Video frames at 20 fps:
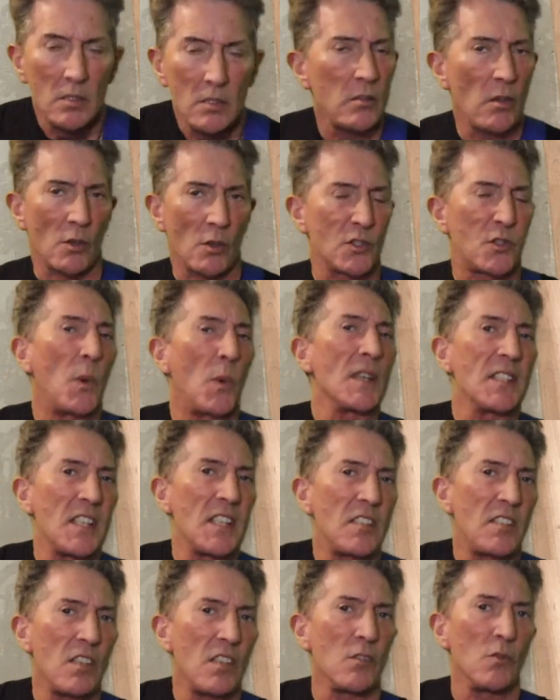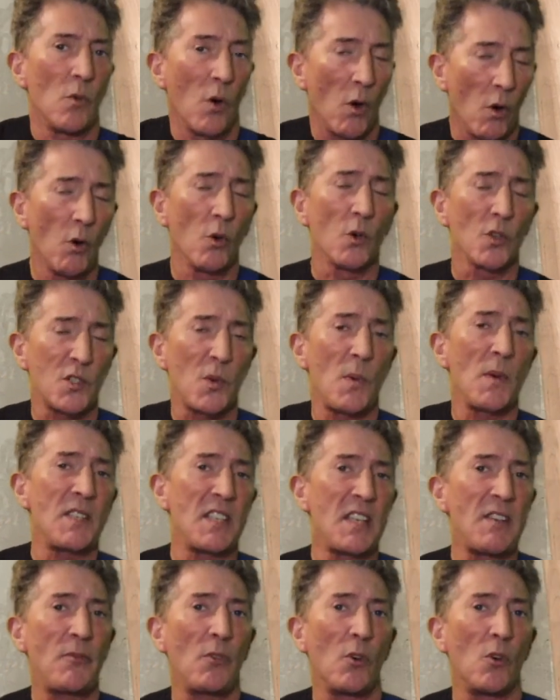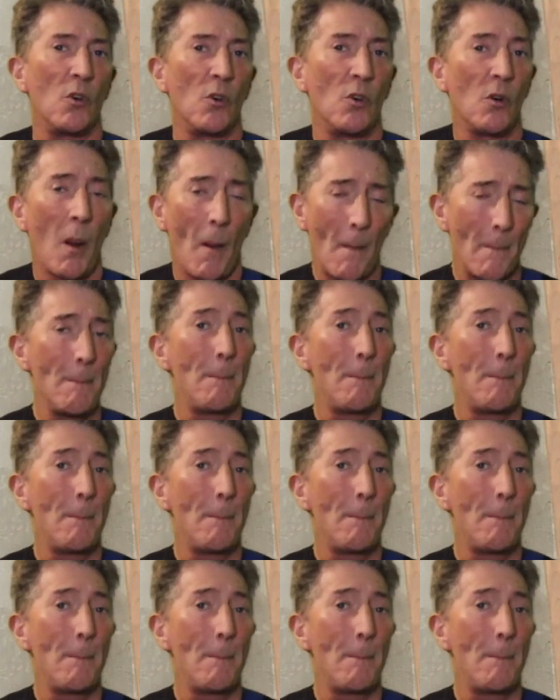not 22 or 24,